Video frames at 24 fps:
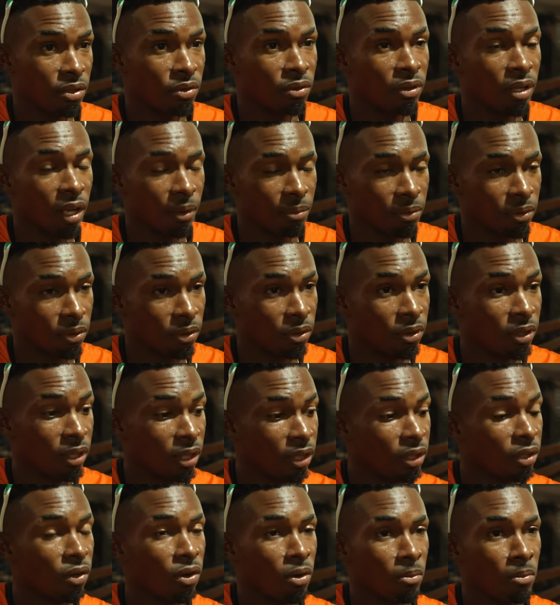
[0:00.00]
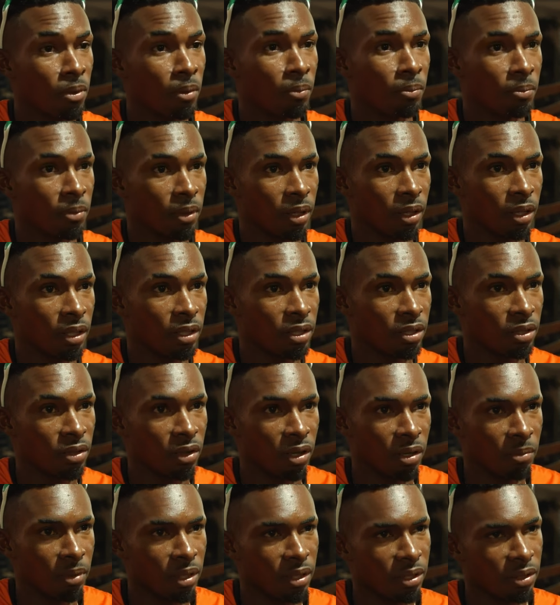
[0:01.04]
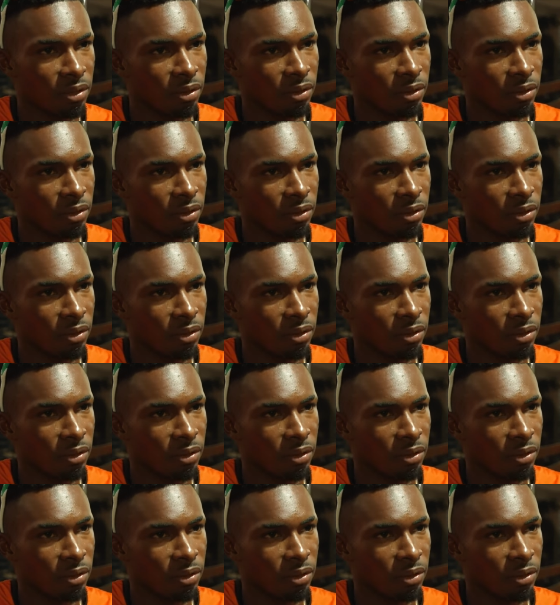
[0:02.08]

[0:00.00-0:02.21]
you need to come up in this tournament.